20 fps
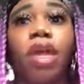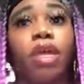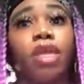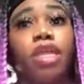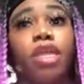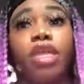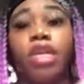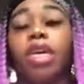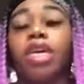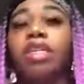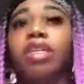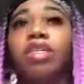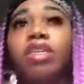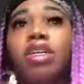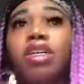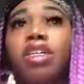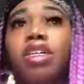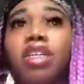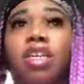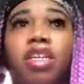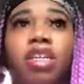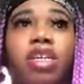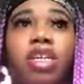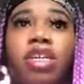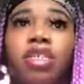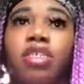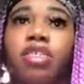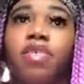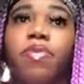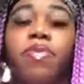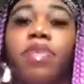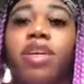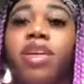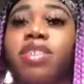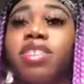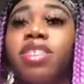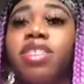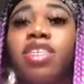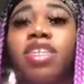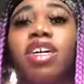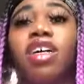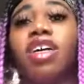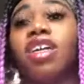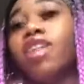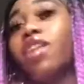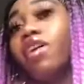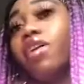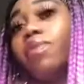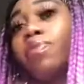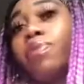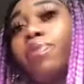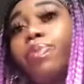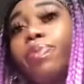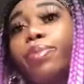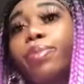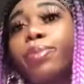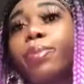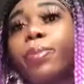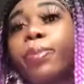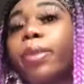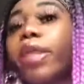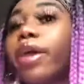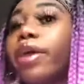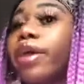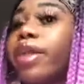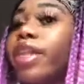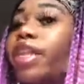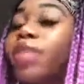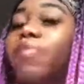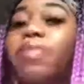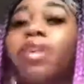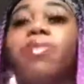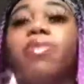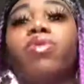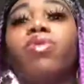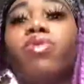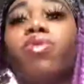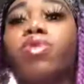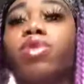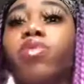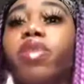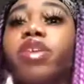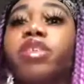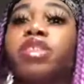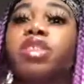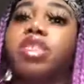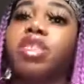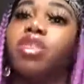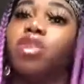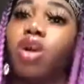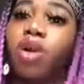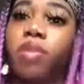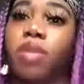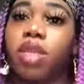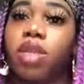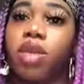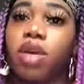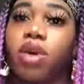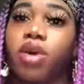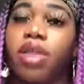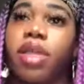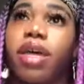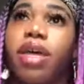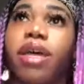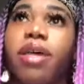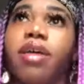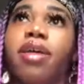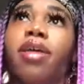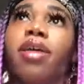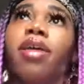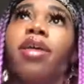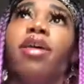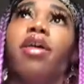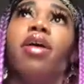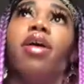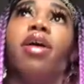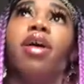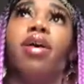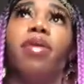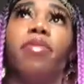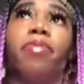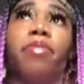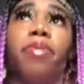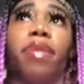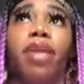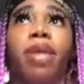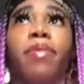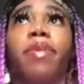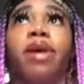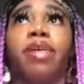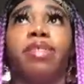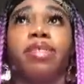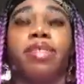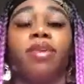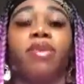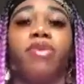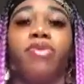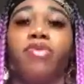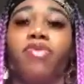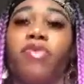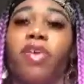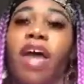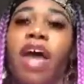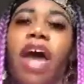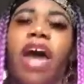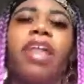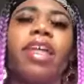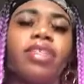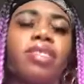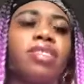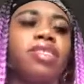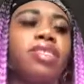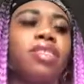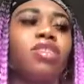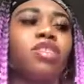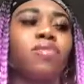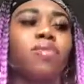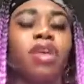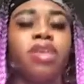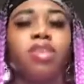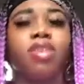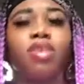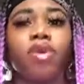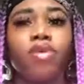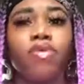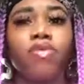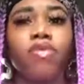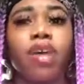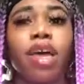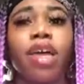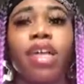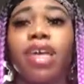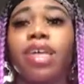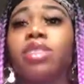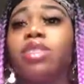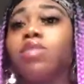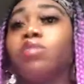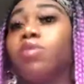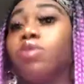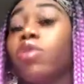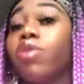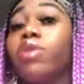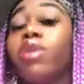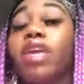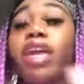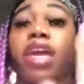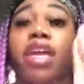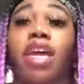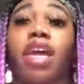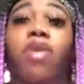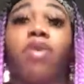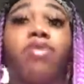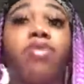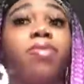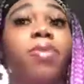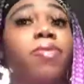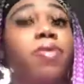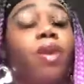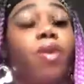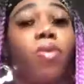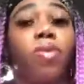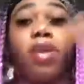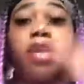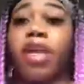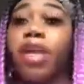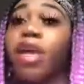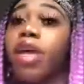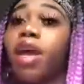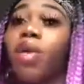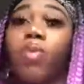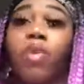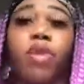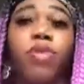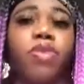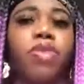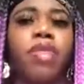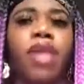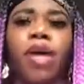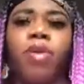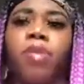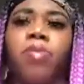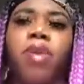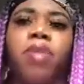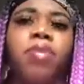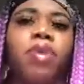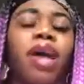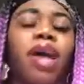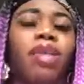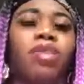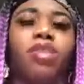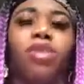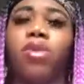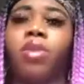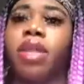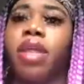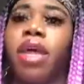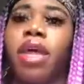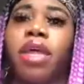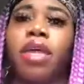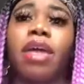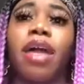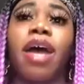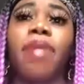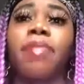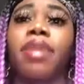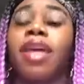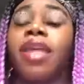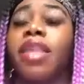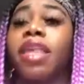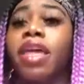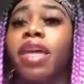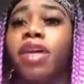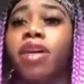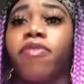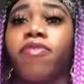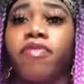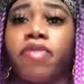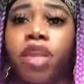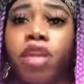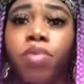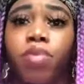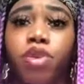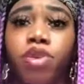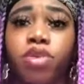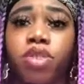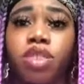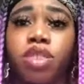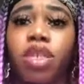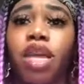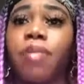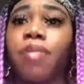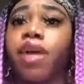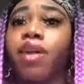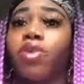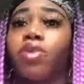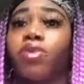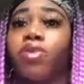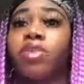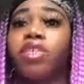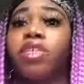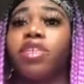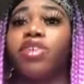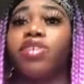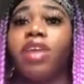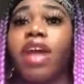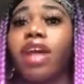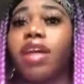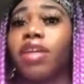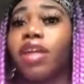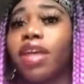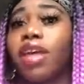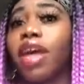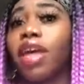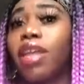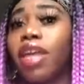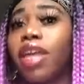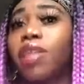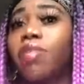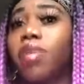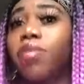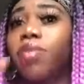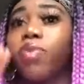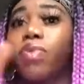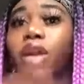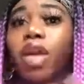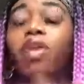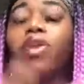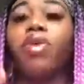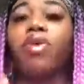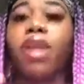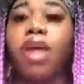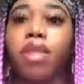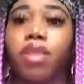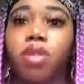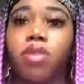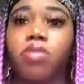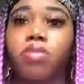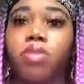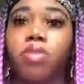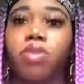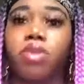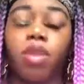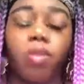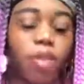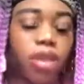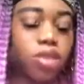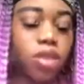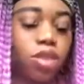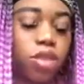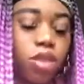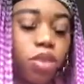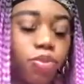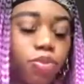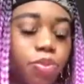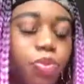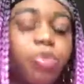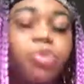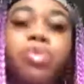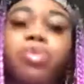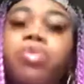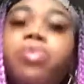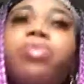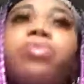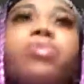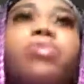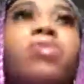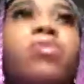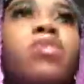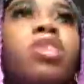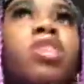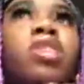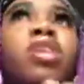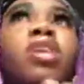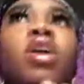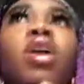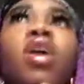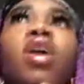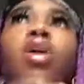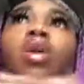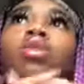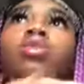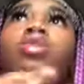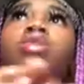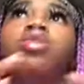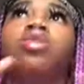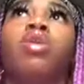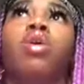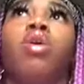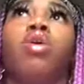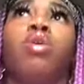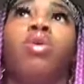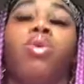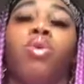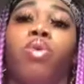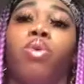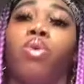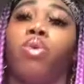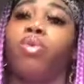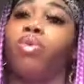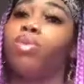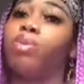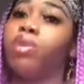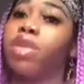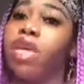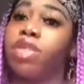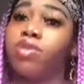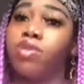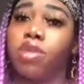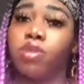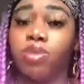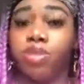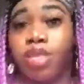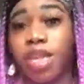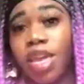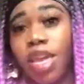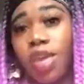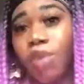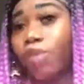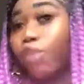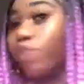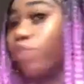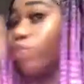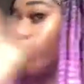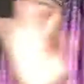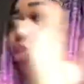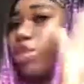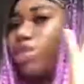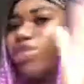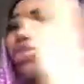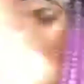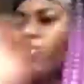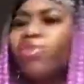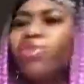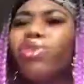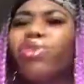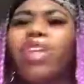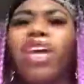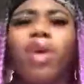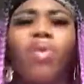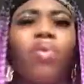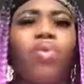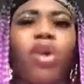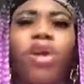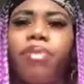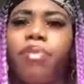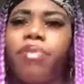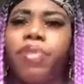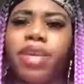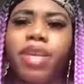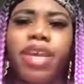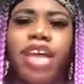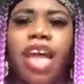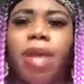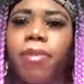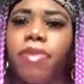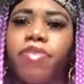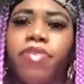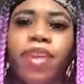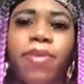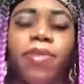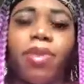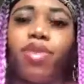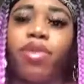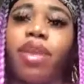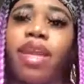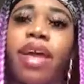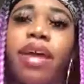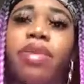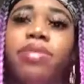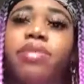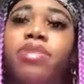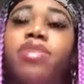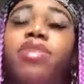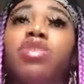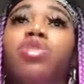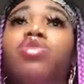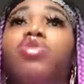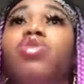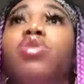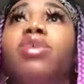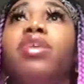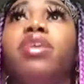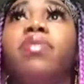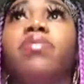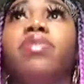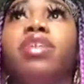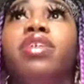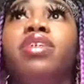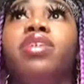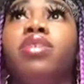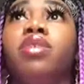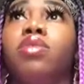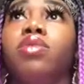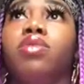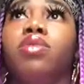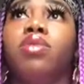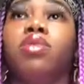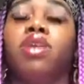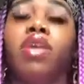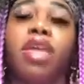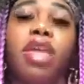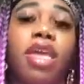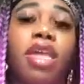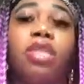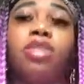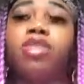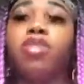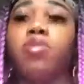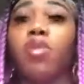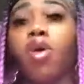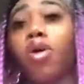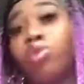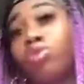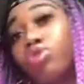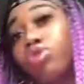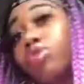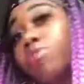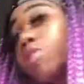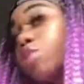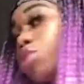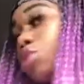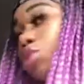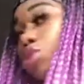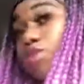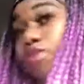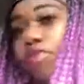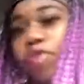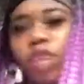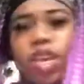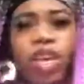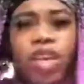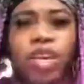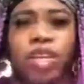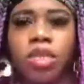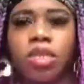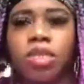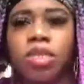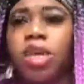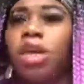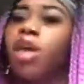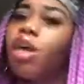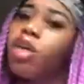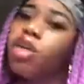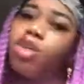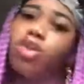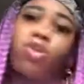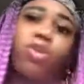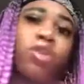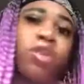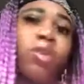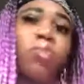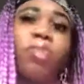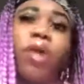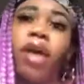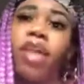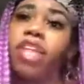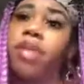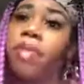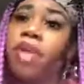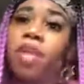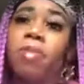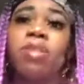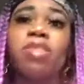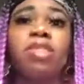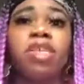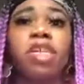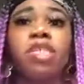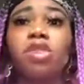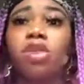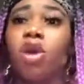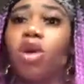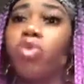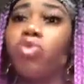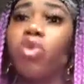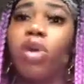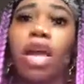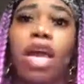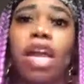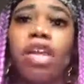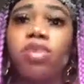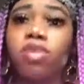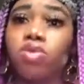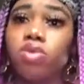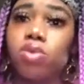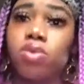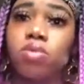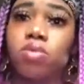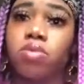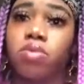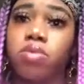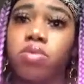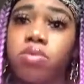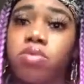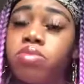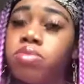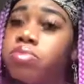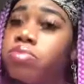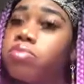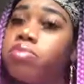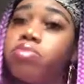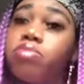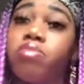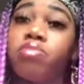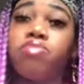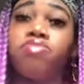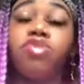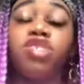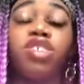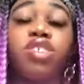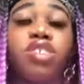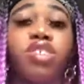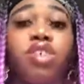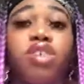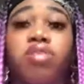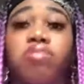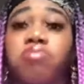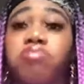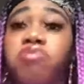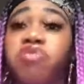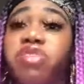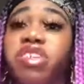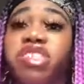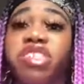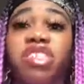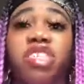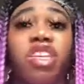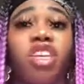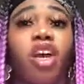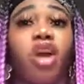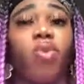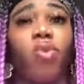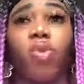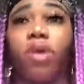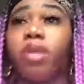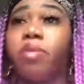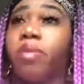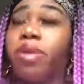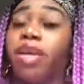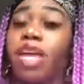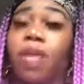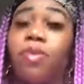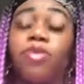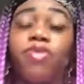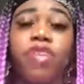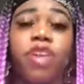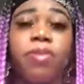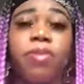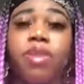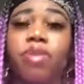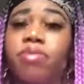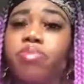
None against them, because look, people who personally know me know that me and myself, I like to stick to myself. I like to only hang out with the people I want to hang out with, not with people I don't like. I'm not like a fake person. I'm not going to sit here and act like I like people when I don't like them, basically. So that's what I'm saying. The school, you're not one big happy family. You're not. You're going to be in small groups with your friends. You're going to probably make mistakes all throughout high school. Just know when I say y'all one big happy family.